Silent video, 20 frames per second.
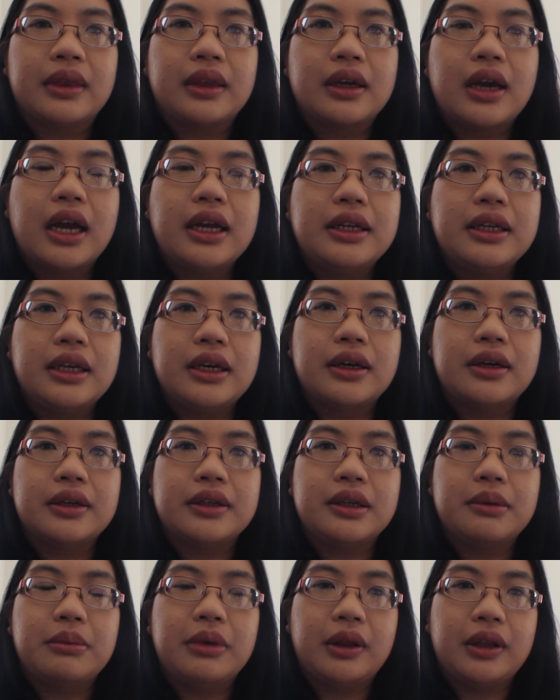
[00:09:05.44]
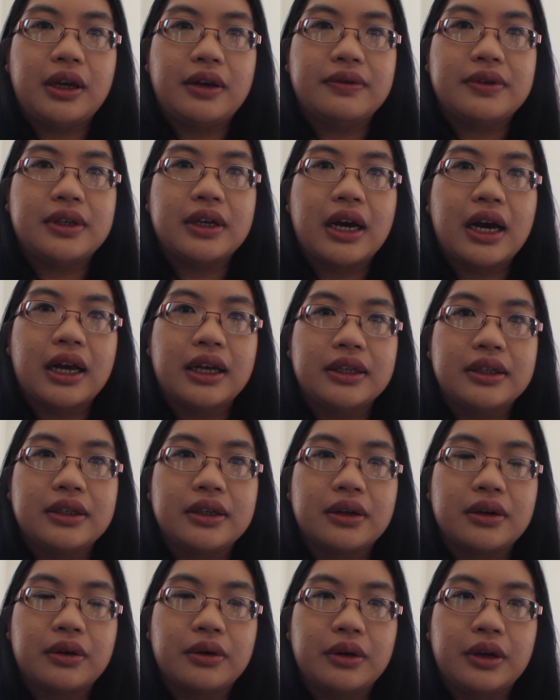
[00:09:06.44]
ideals and beliefs as
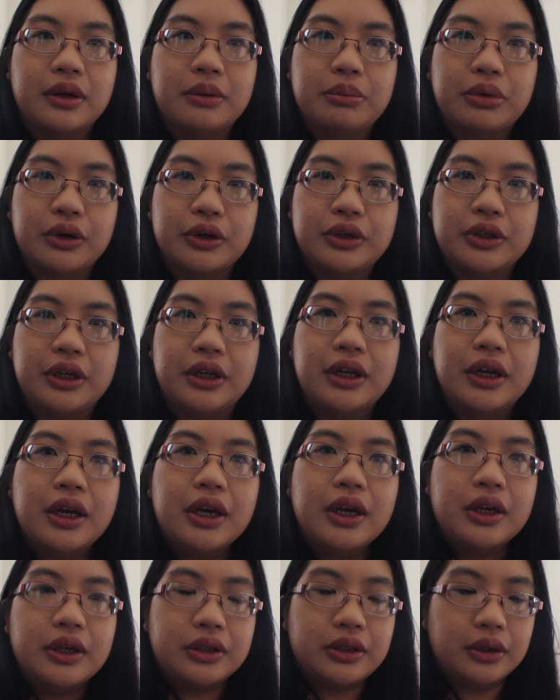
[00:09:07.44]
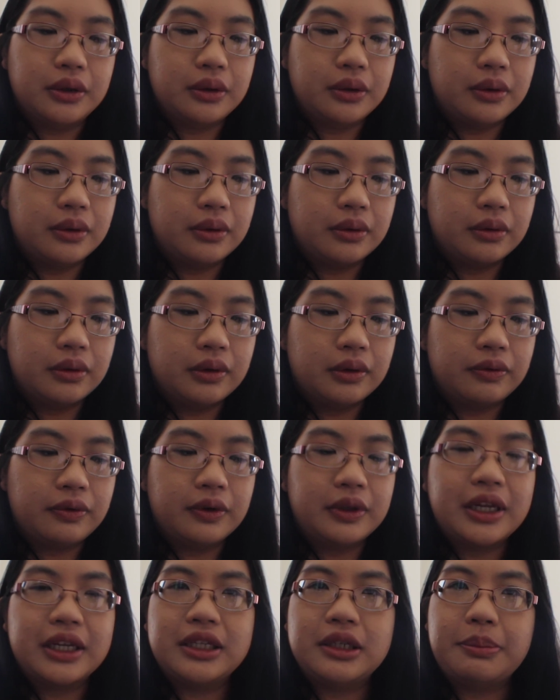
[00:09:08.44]
a Korean person. So
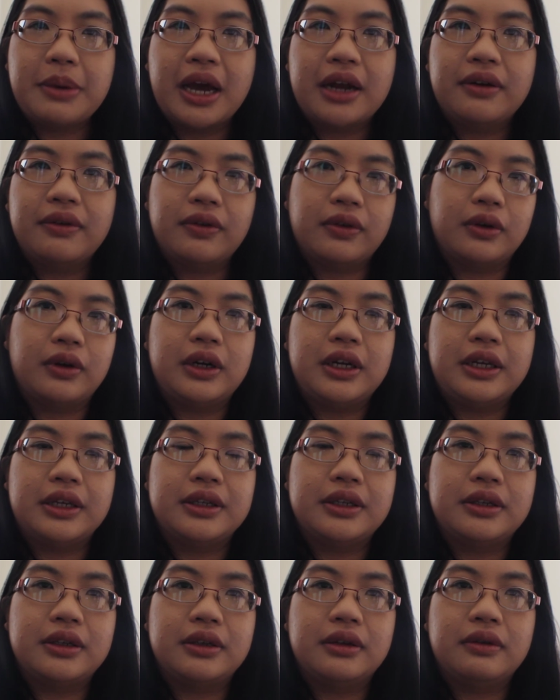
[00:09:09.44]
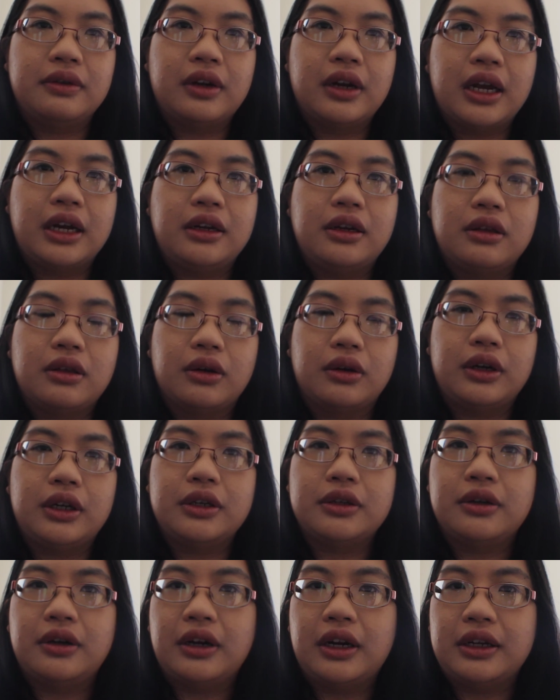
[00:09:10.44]
from that span of the 1930s
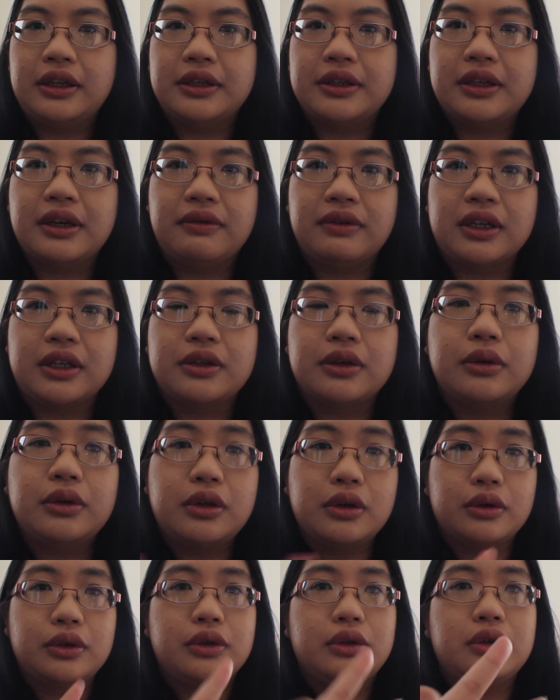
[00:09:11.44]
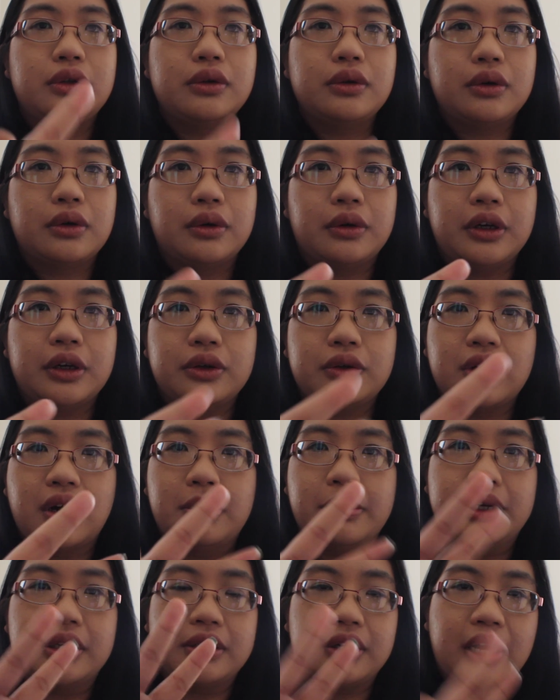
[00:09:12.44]
to 1970s. So those two Korean
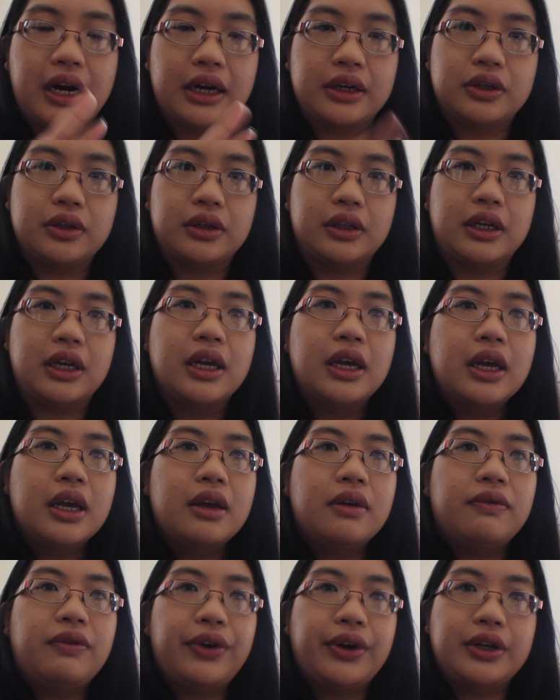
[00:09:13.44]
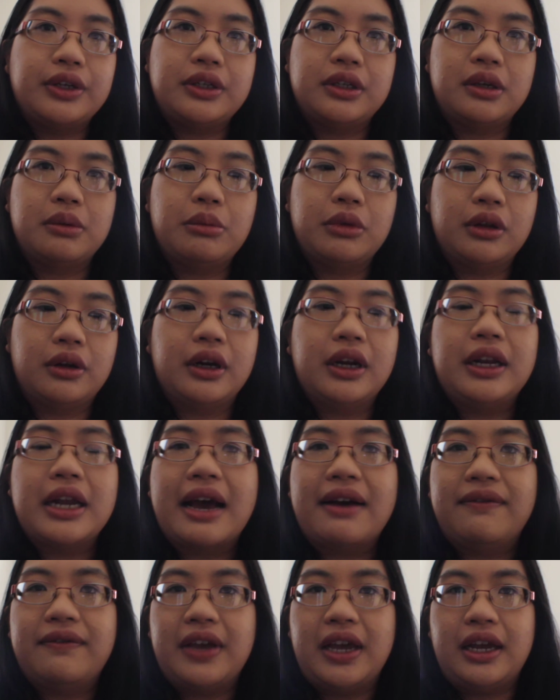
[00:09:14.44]
dramas are actually very similar in
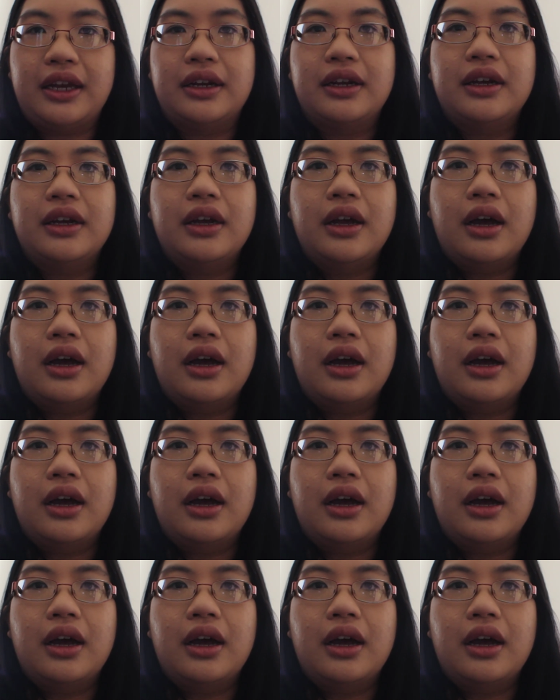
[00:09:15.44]
that vein